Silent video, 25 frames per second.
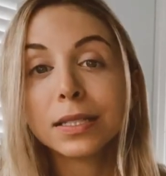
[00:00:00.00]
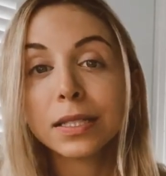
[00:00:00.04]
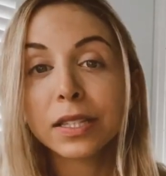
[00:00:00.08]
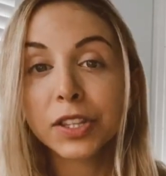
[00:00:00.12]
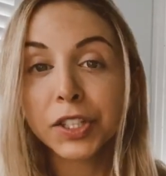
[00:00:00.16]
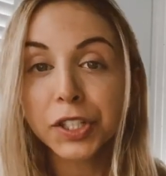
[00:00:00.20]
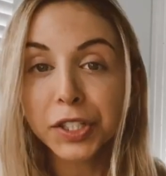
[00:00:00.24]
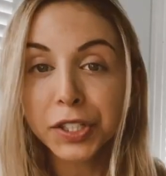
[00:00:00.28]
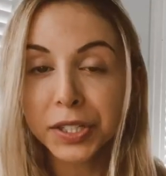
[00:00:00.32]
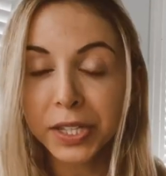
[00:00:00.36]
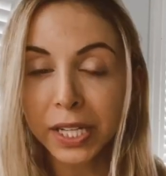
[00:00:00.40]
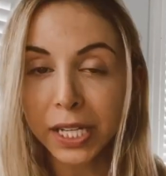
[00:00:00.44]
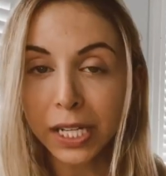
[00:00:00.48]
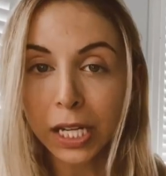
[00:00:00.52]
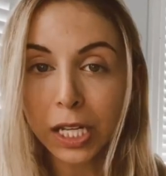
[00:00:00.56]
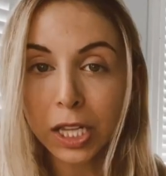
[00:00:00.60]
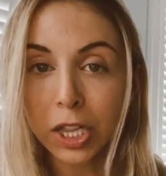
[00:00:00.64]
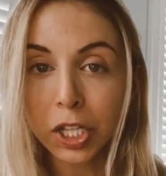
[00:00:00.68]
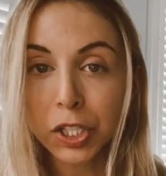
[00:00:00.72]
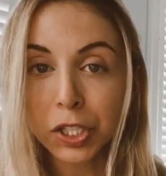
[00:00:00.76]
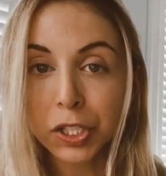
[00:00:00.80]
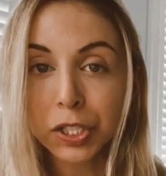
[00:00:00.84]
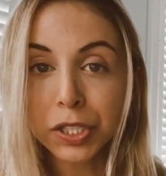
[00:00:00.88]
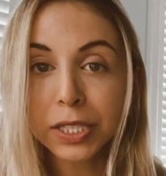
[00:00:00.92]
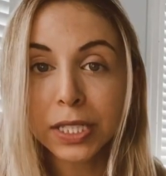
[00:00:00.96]
Third thing I
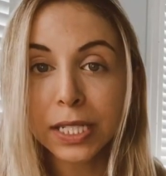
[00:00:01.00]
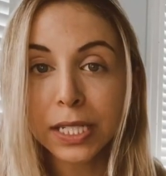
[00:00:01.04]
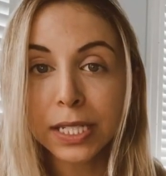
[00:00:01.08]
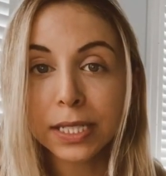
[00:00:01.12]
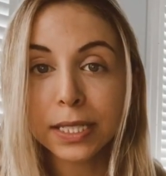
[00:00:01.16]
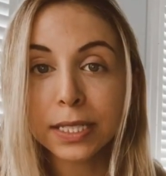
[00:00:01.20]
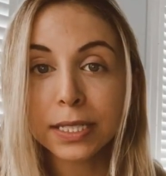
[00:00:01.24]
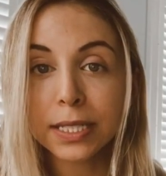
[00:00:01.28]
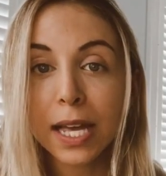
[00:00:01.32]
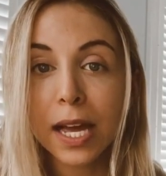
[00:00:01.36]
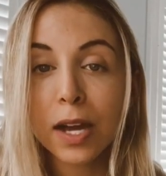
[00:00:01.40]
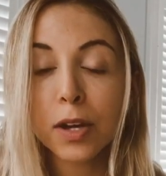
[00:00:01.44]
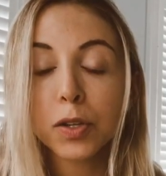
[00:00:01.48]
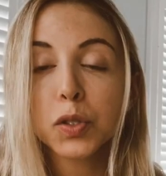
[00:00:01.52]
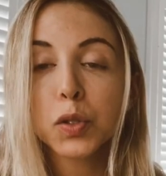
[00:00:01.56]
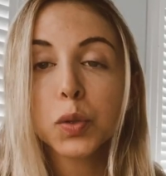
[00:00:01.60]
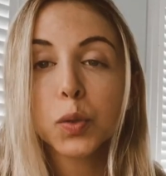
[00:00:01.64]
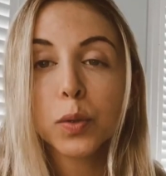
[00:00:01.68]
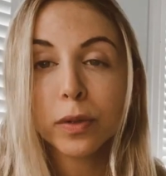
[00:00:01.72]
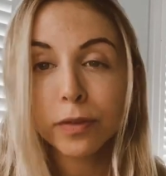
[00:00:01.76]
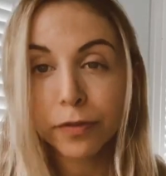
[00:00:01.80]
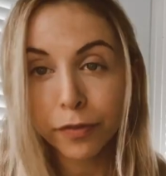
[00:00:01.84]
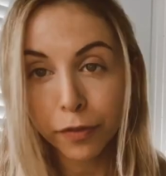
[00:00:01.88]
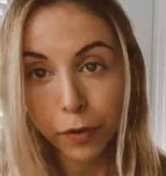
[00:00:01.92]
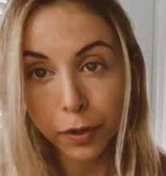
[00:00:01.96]
learned is how
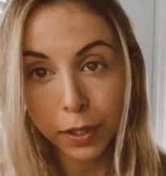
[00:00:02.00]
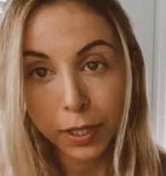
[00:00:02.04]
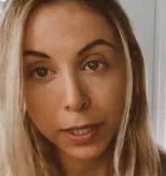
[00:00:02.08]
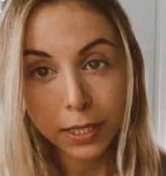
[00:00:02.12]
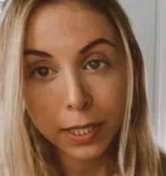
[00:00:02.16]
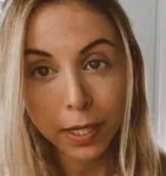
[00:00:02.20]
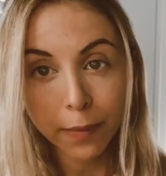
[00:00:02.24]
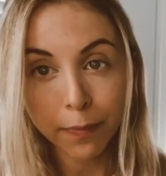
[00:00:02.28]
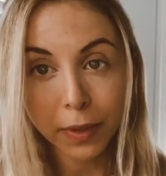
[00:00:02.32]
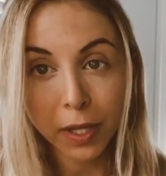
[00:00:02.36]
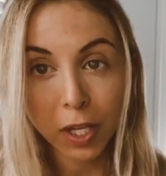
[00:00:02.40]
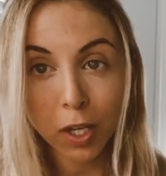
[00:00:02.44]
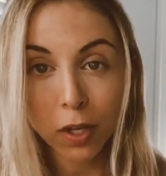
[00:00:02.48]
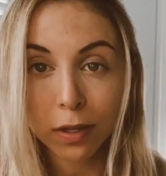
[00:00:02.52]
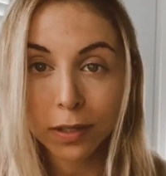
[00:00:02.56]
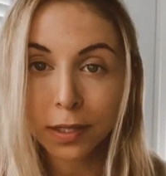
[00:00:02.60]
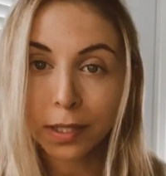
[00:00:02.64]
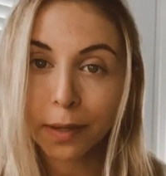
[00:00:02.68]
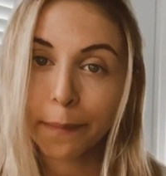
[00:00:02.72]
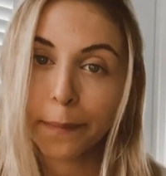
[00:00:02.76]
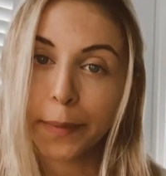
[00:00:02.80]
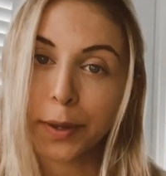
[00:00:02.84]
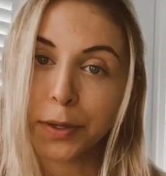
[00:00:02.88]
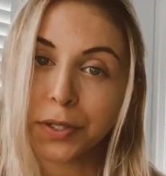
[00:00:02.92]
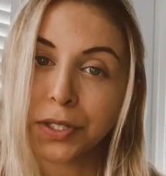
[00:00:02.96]
to avoid something called
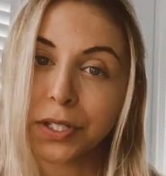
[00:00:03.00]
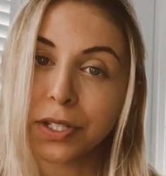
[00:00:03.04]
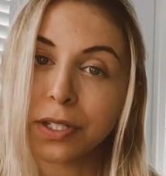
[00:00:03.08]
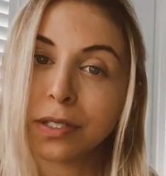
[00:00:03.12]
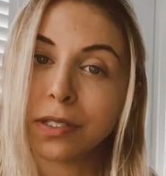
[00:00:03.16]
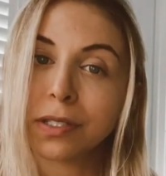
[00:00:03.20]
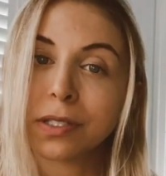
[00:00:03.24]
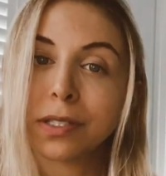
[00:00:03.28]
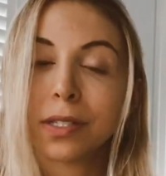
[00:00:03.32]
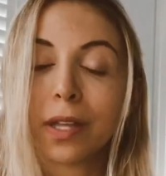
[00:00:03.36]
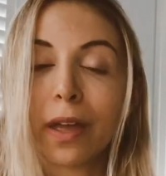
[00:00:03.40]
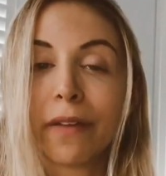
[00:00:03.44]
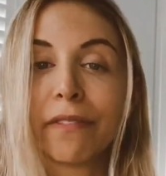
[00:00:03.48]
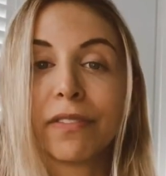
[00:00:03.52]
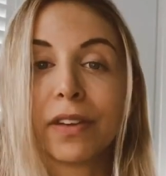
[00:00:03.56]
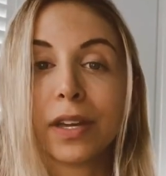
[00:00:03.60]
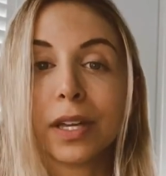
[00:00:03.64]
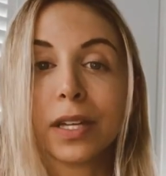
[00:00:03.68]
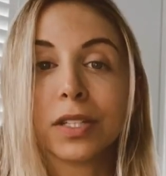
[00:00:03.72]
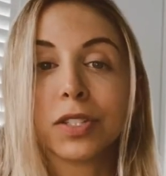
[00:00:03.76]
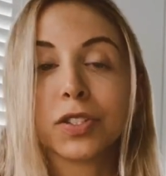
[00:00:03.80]
emotional stuffing.